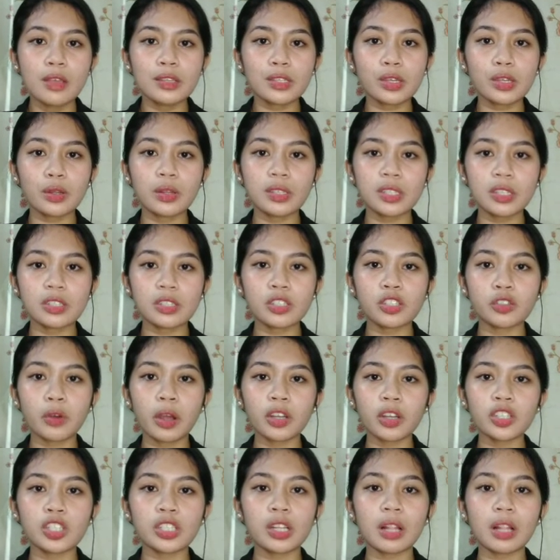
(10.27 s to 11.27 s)
So, this
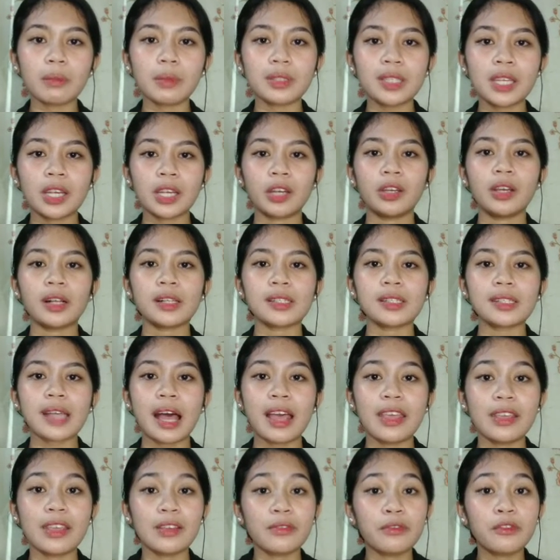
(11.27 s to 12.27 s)
instructional materials
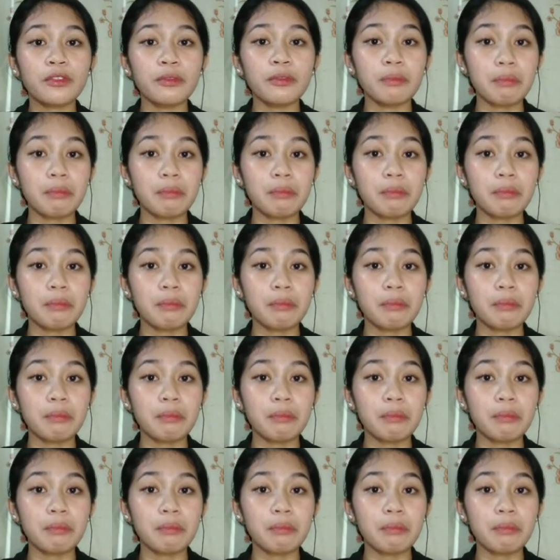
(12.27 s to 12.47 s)
I